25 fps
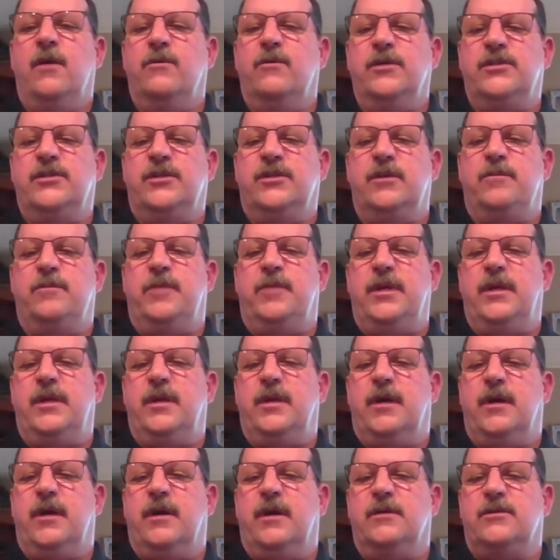We should
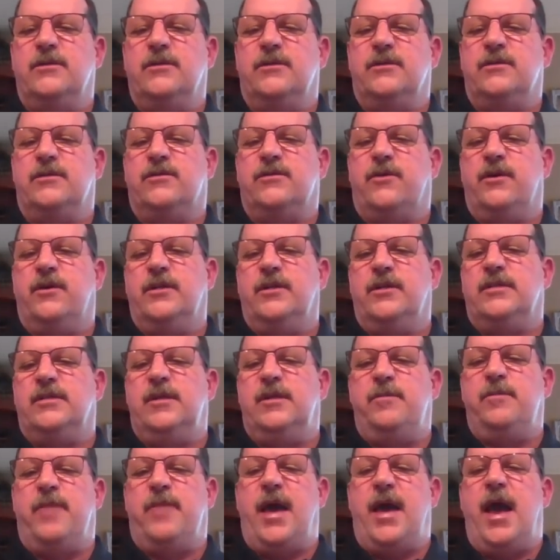be starting to
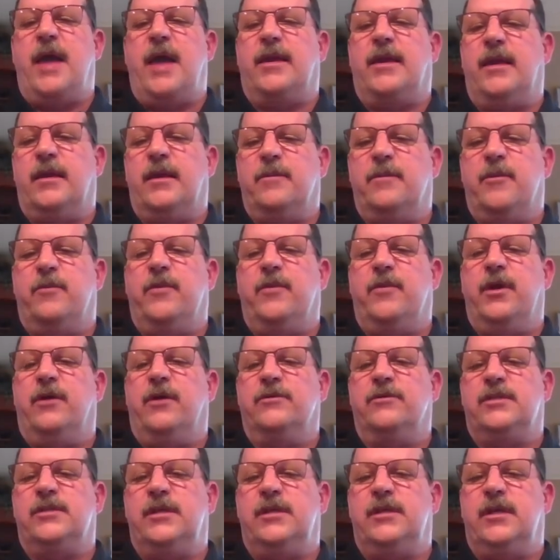see packing, but we
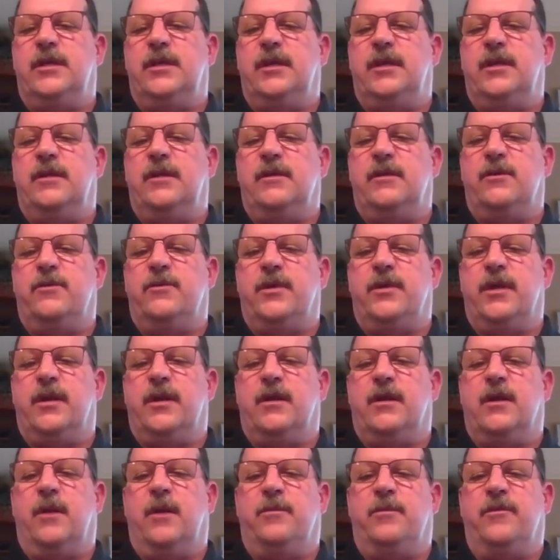don't see any until we
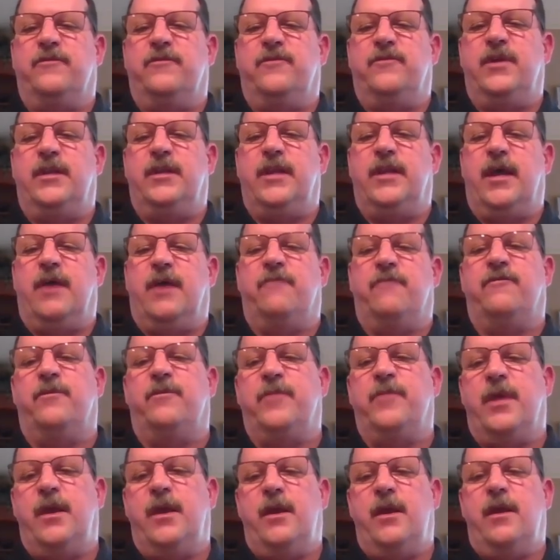get a couple of feet down
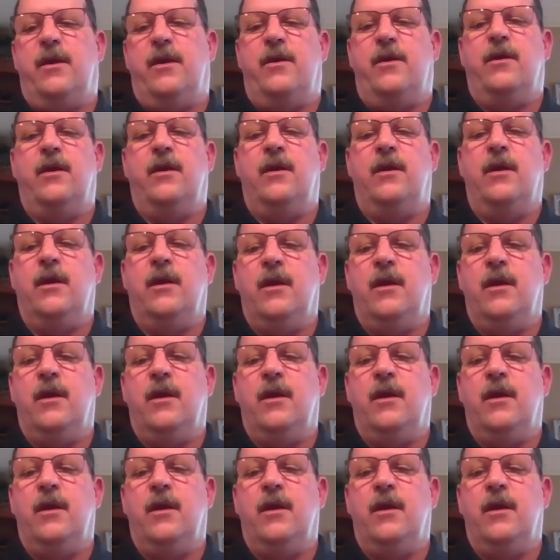from there.